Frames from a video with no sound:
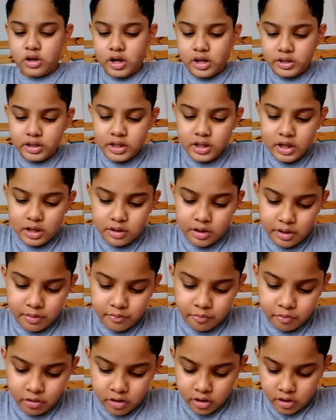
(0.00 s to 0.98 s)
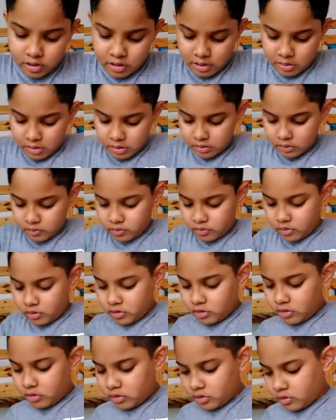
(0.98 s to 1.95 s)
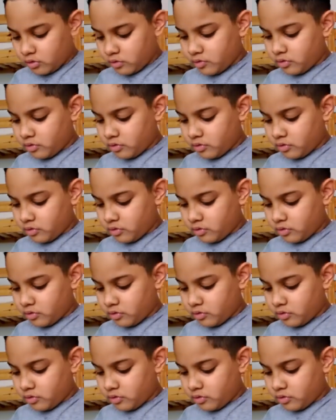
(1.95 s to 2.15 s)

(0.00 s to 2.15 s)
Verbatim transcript: I think for uh, for